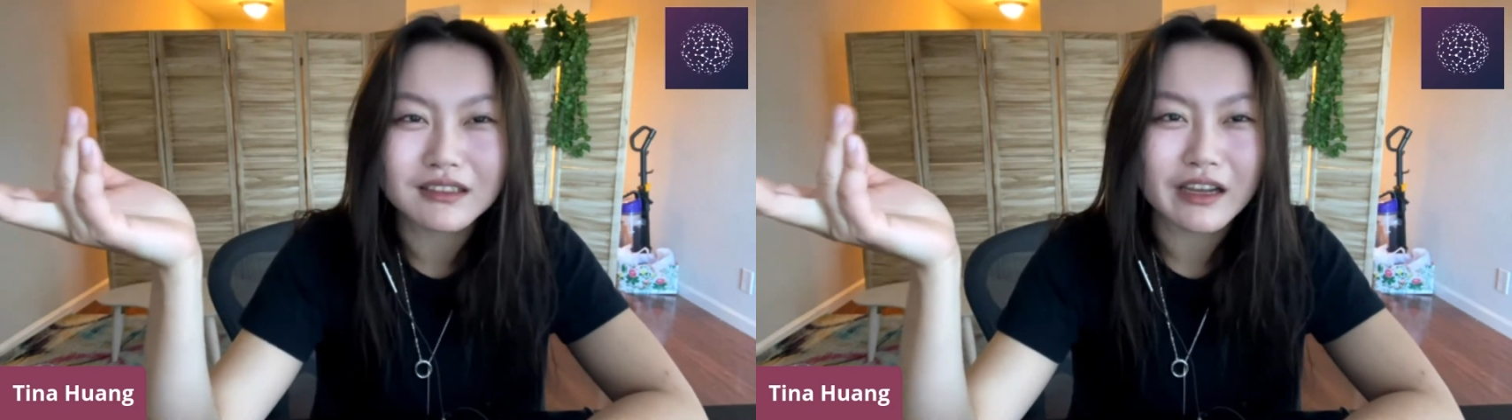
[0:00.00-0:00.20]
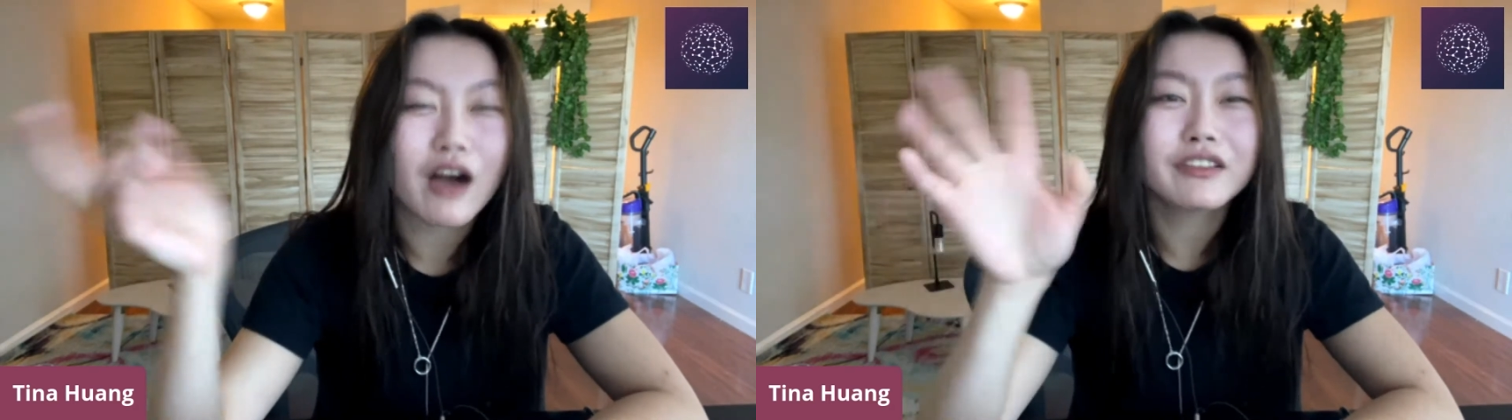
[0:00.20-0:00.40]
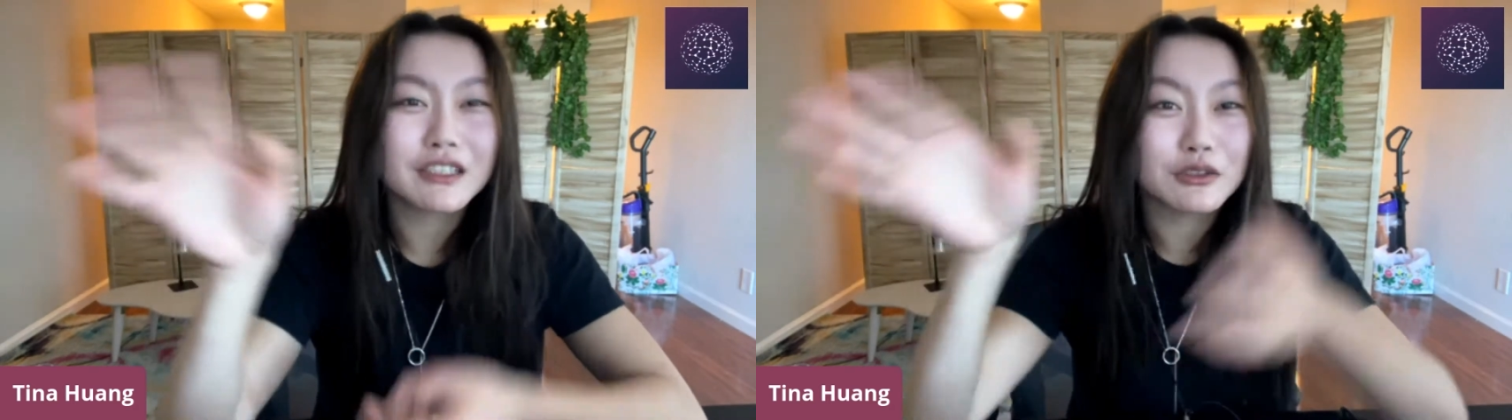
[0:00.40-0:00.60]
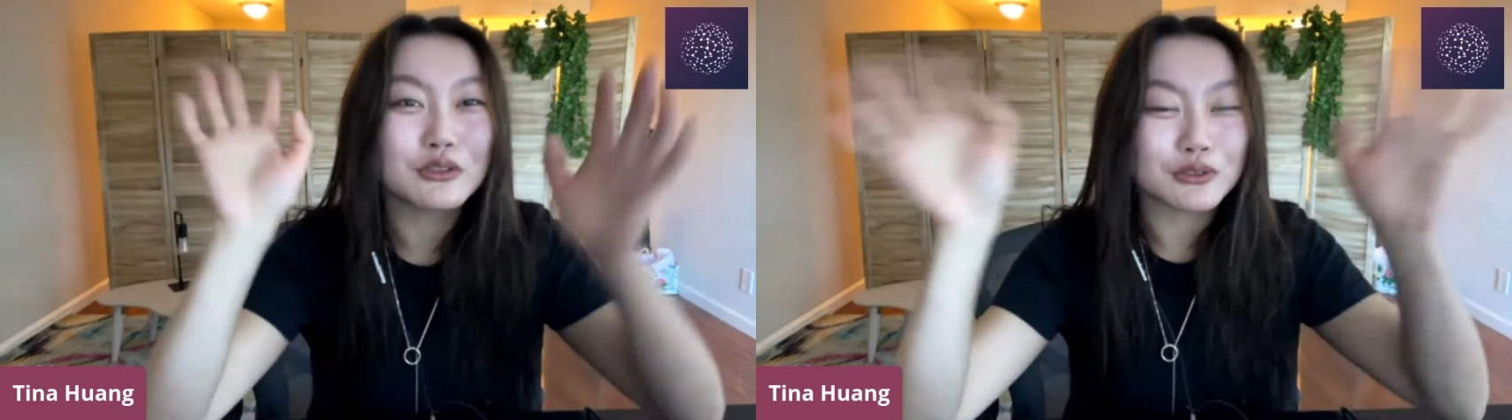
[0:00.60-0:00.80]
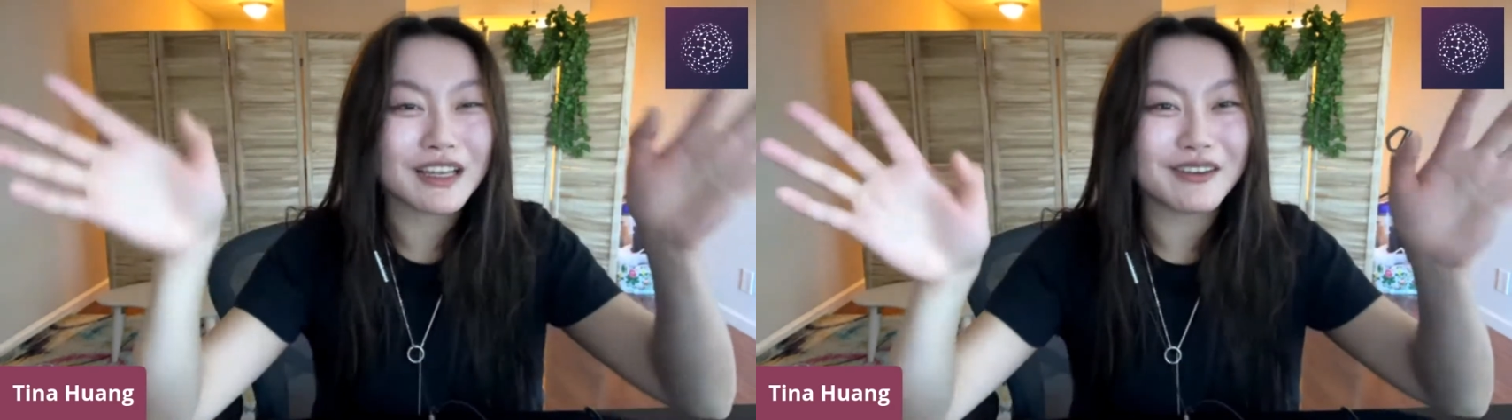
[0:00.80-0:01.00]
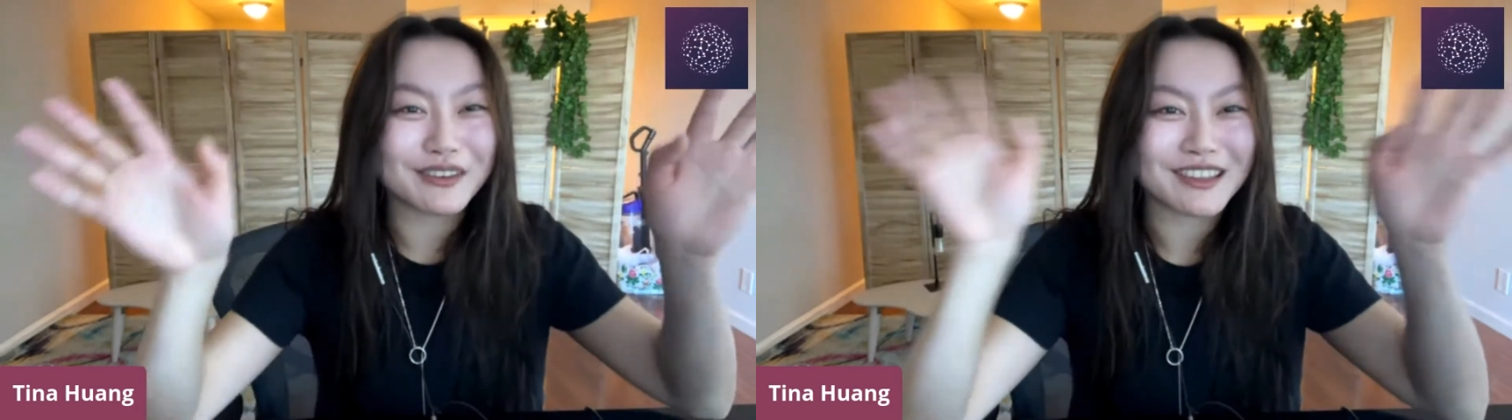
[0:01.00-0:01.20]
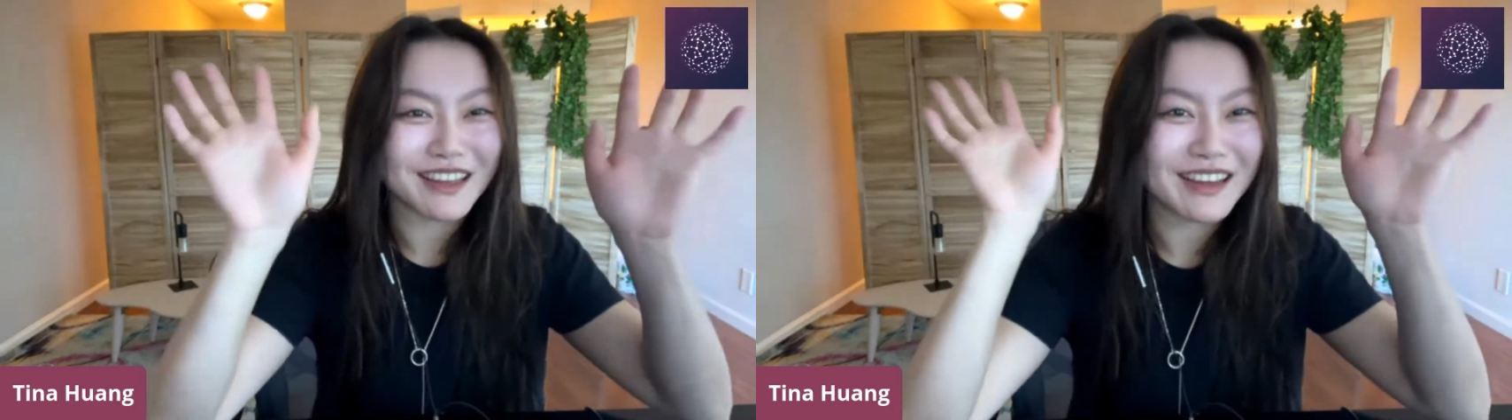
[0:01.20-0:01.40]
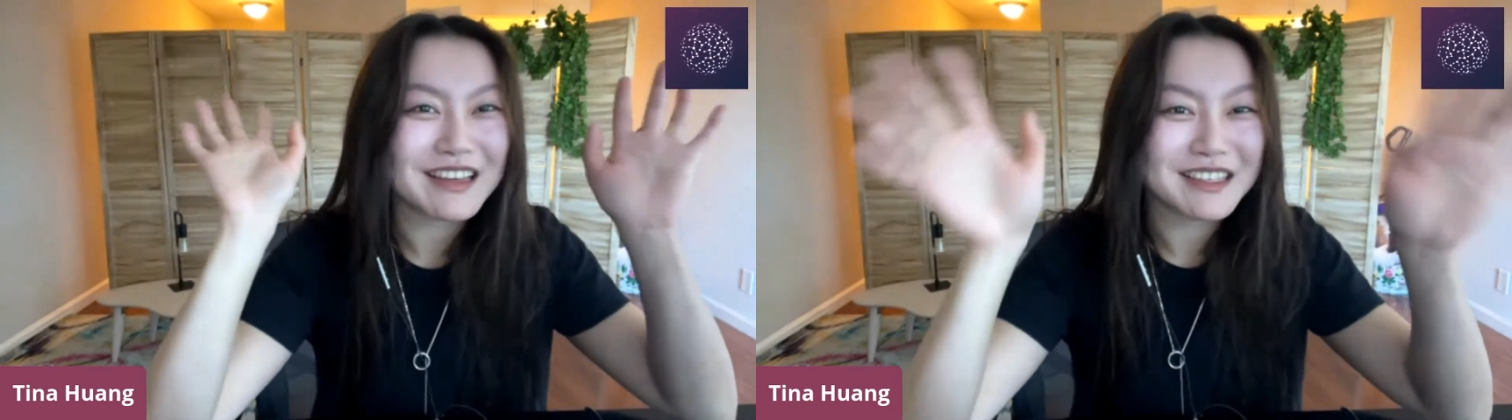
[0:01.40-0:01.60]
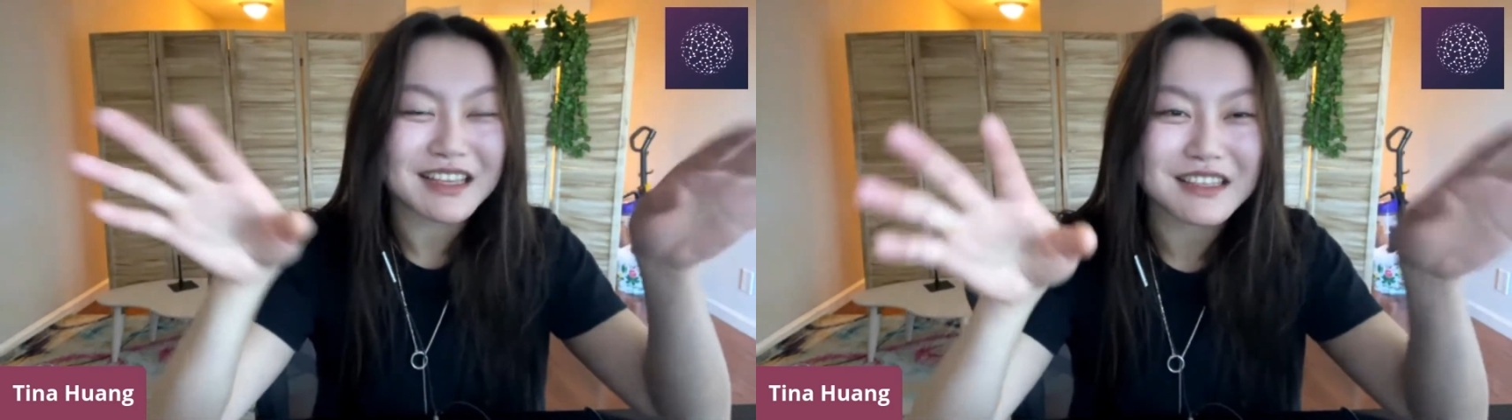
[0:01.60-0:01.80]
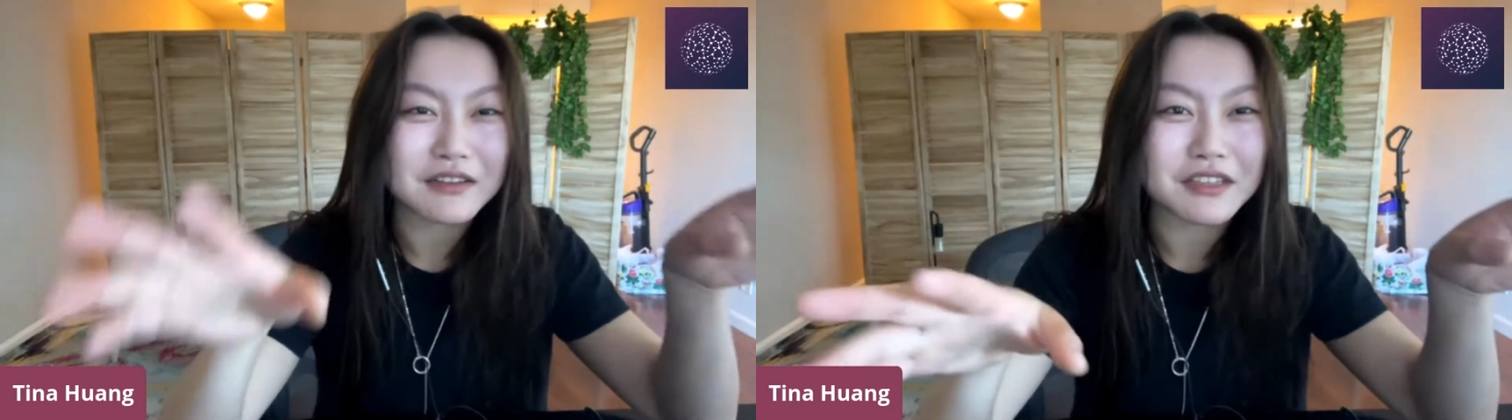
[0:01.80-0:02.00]
like obviously don't do that with like
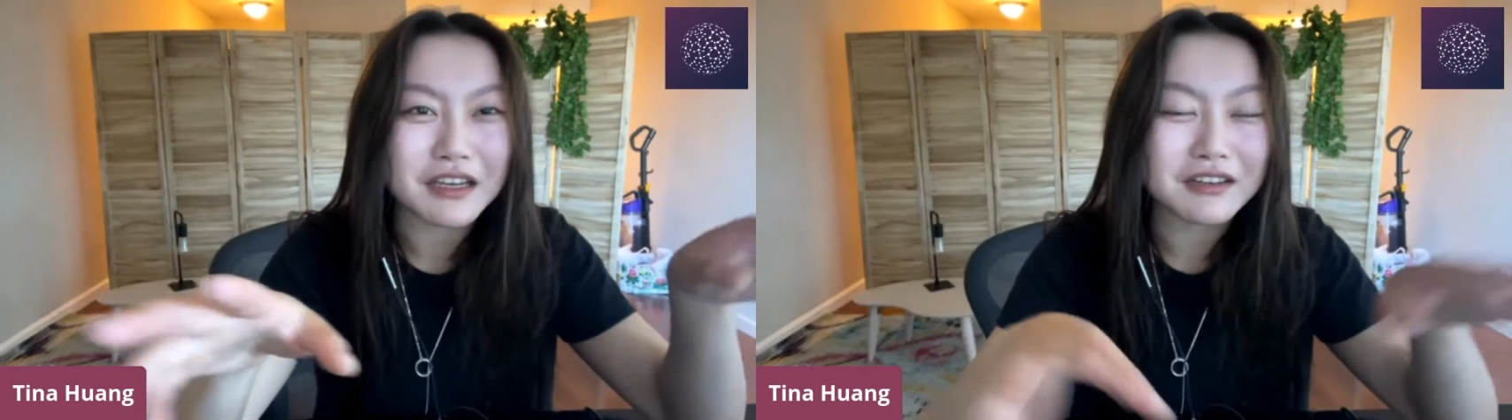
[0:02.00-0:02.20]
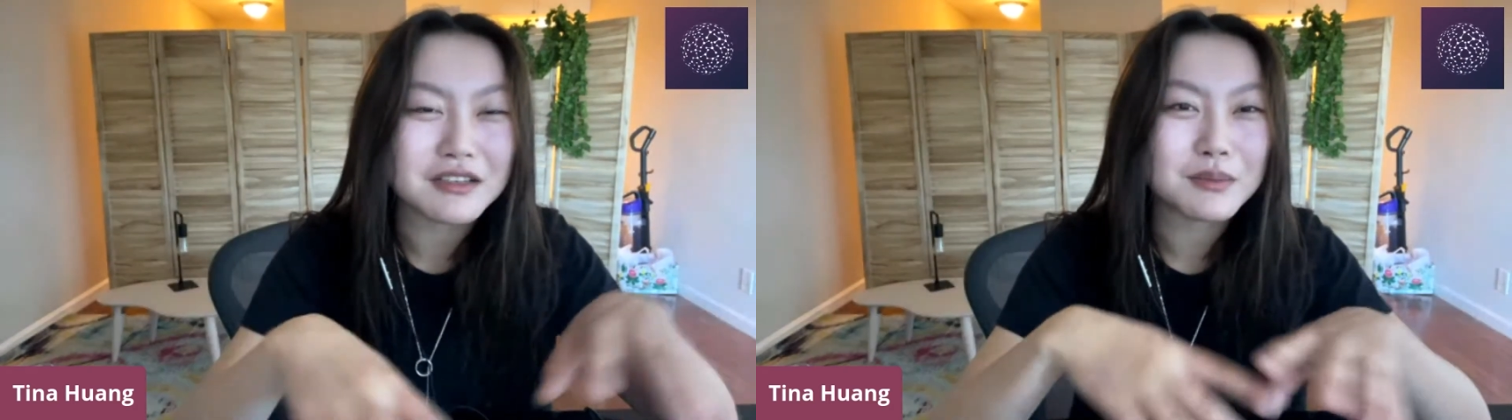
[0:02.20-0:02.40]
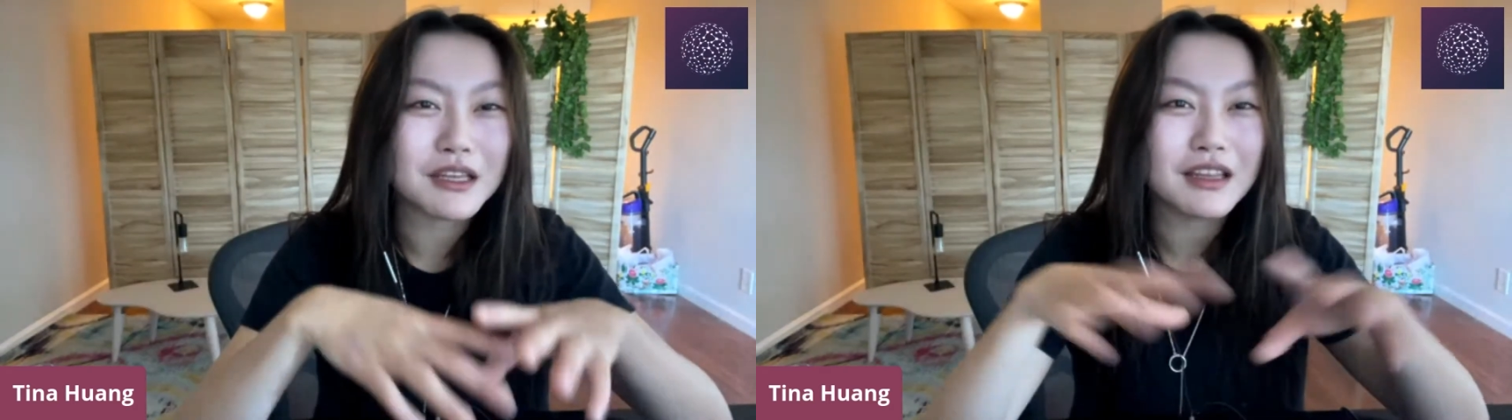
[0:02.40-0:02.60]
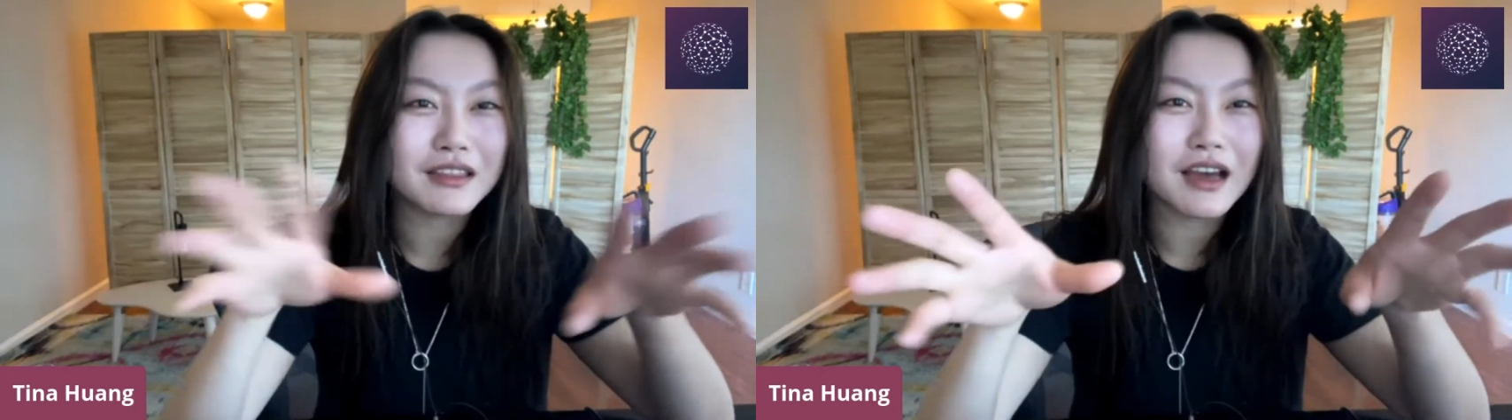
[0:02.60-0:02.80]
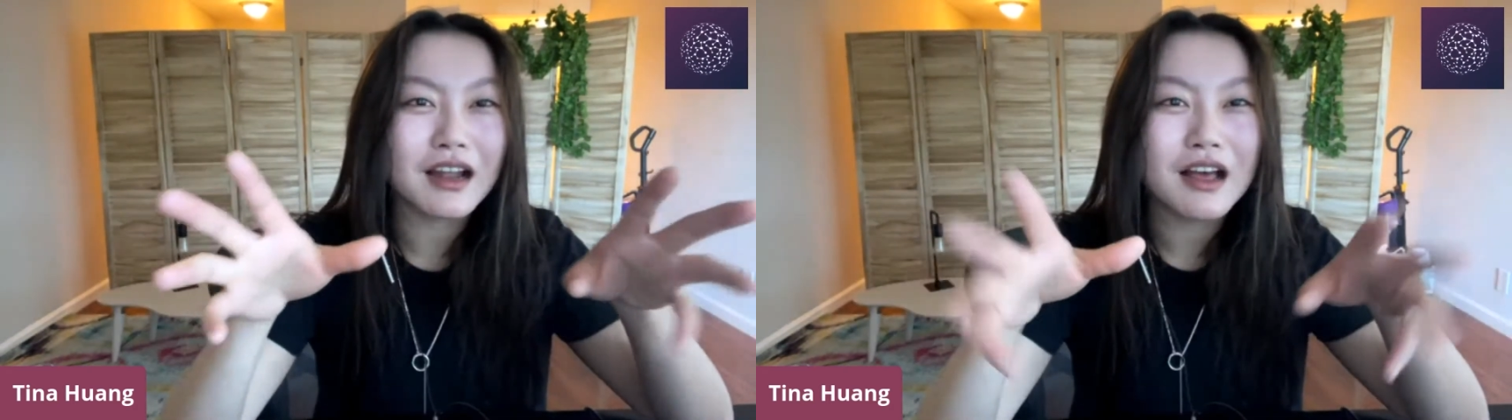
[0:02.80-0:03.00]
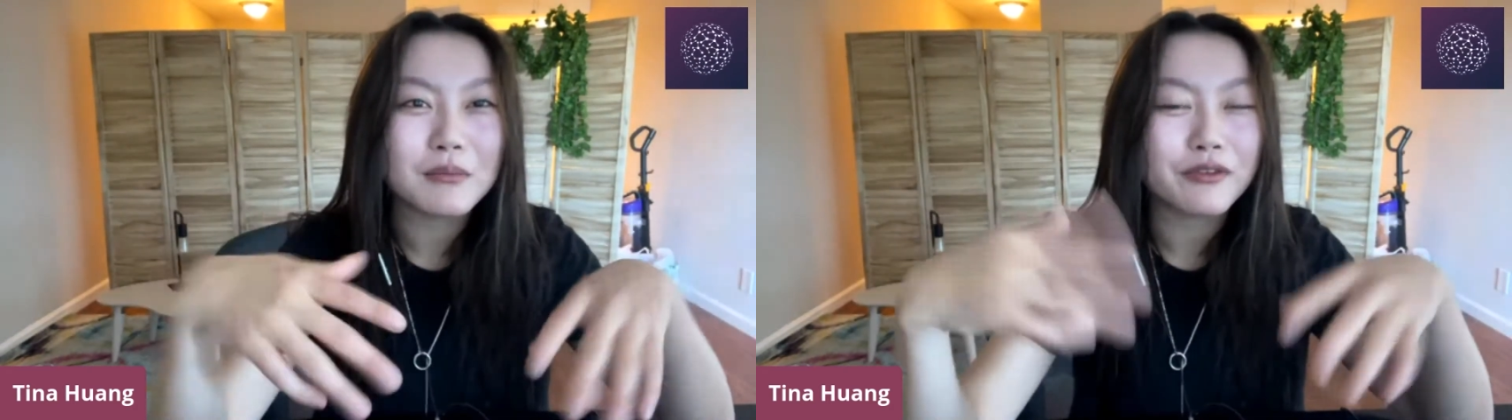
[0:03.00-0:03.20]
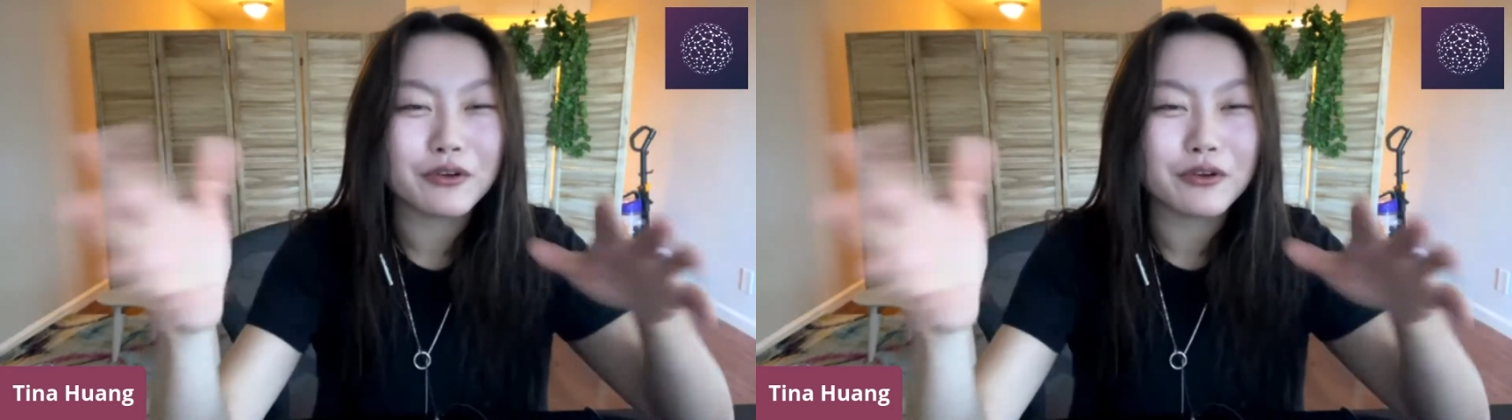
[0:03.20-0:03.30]
sensitive data or something like that, but for